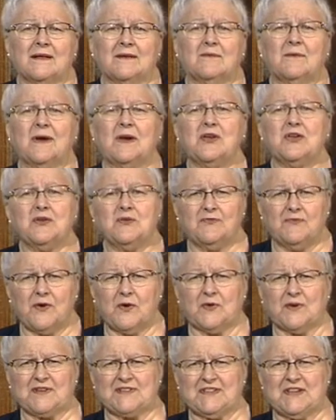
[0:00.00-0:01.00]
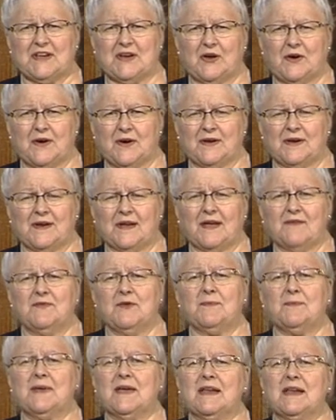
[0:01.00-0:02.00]
What are you focusing on? Have
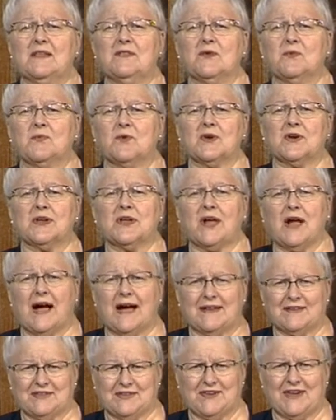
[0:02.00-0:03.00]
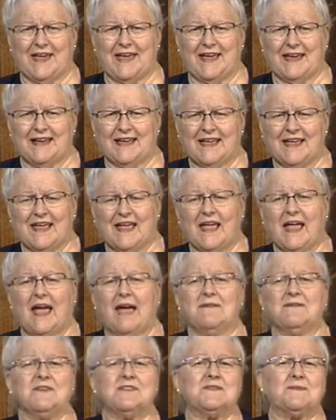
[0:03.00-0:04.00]
you been in the Word of God today?
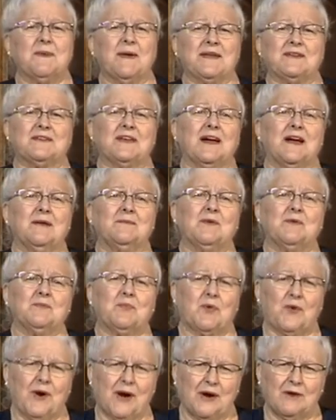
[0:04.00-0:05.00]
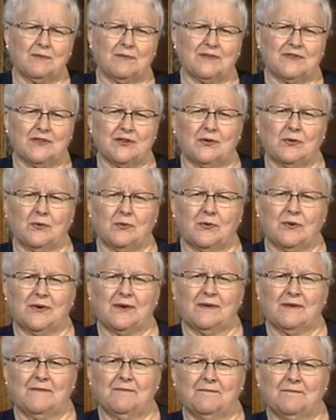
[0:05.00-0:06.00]
Have you spent time in prayer with the Lord?
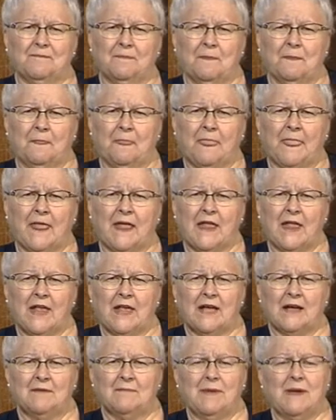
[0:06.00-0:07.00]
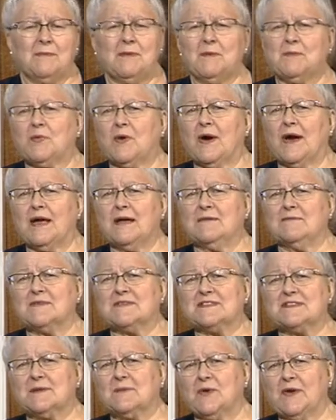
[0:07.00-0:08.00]
Maybe praying
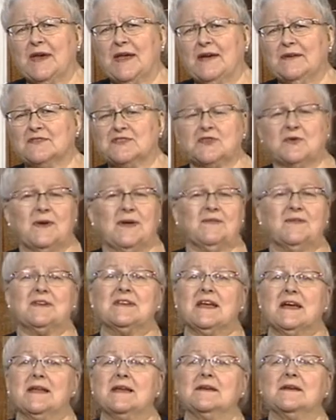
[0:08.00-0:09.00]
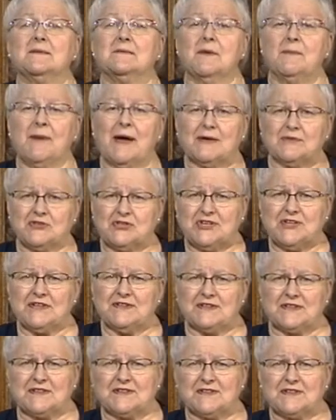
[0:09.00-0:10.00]
with someone else or even telling them about
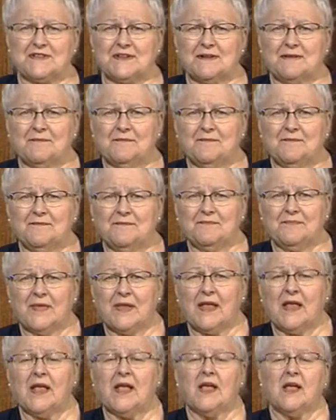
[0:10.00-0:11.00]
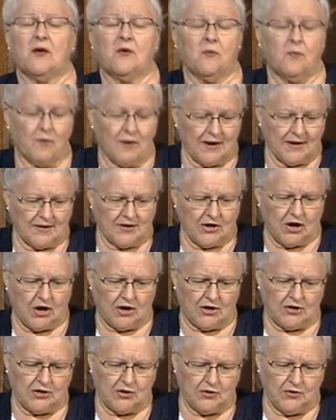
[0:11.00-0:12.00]
Jesus. What
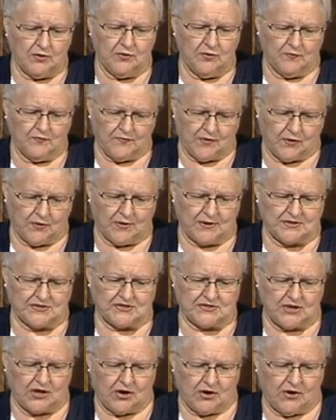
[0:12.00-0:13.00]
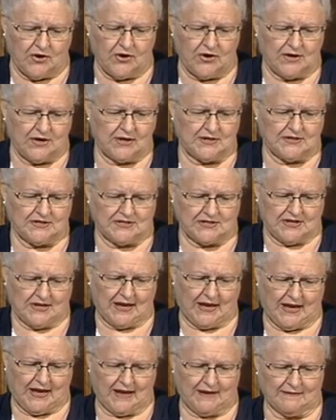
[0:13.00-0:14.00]
are you focused on
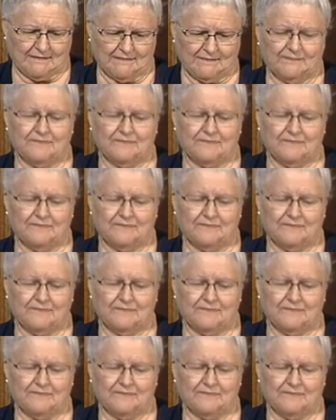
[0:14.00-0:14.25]
today?